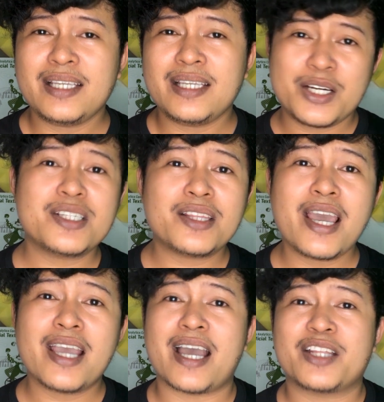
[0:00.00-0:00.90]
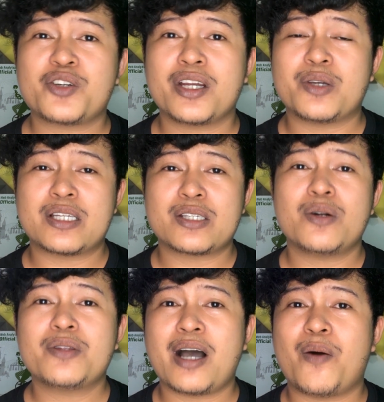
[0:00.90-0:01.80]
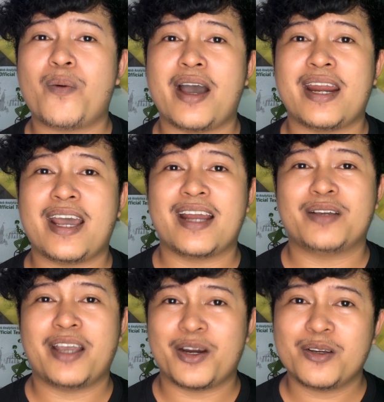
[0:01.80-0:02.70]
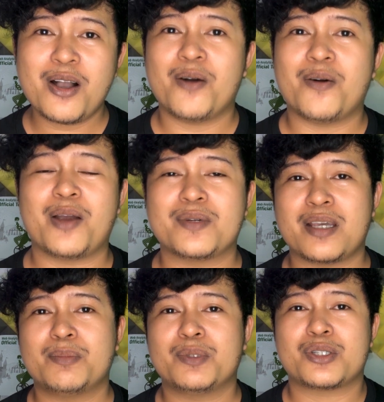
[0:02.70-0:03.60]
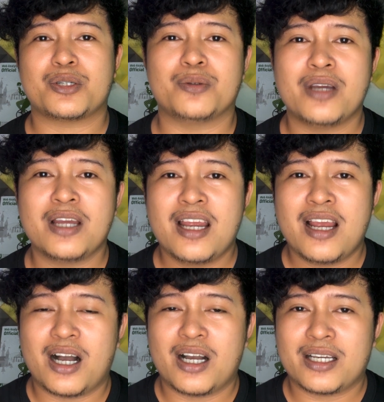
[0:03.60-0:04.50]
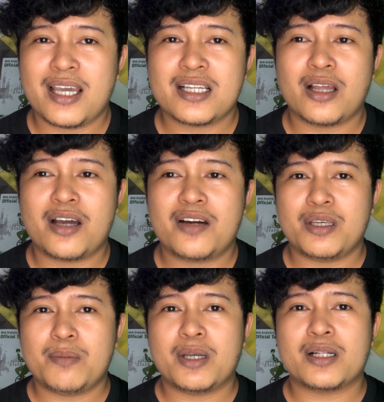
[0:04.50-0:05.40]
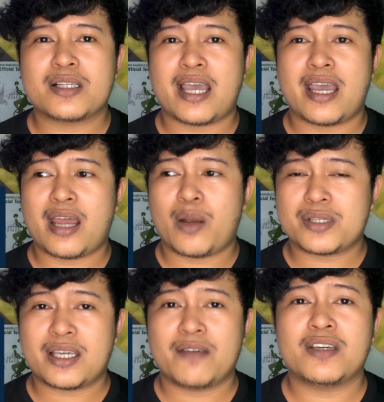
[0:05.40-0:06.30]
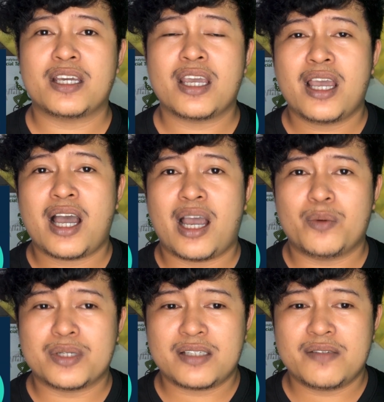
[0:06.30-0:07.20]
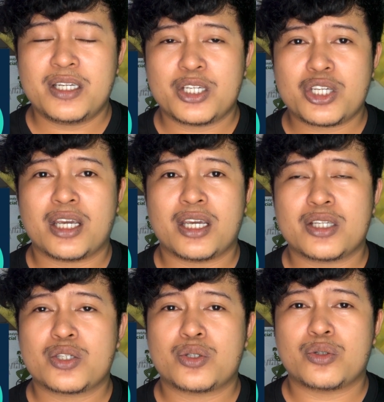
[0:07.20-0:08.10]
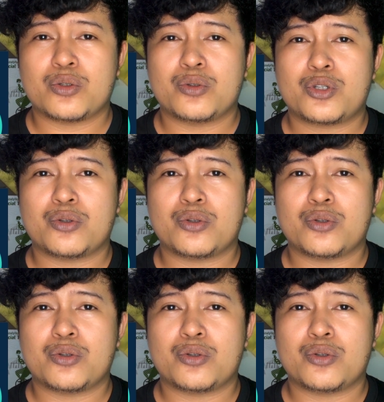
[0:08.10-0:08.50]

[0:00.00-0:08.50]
here's the thing, I tried to install that one and here you go. I was able to get a lot of emails, and I was given the chance to